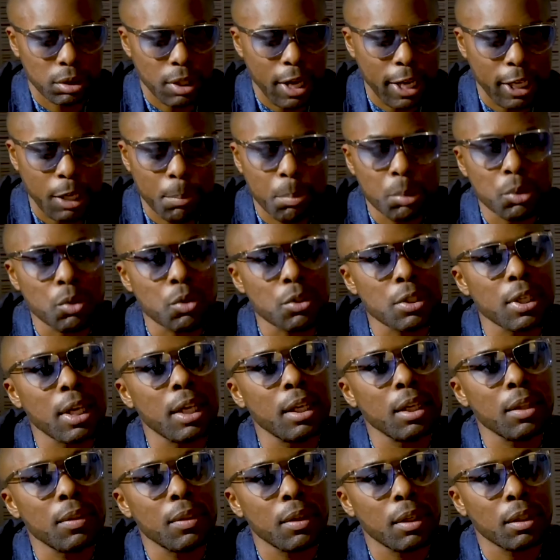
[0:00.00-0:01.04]
I can produce
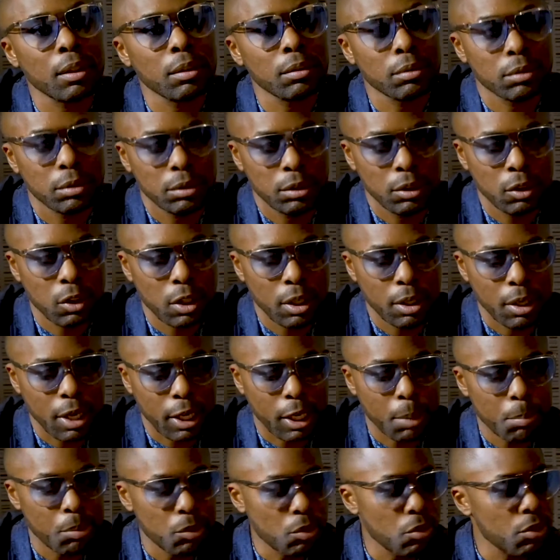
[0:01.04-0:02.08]
anything. I
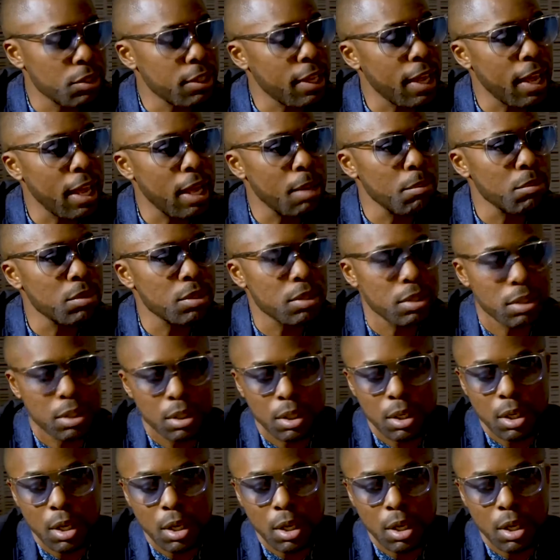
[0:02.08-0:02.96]
can produce camps.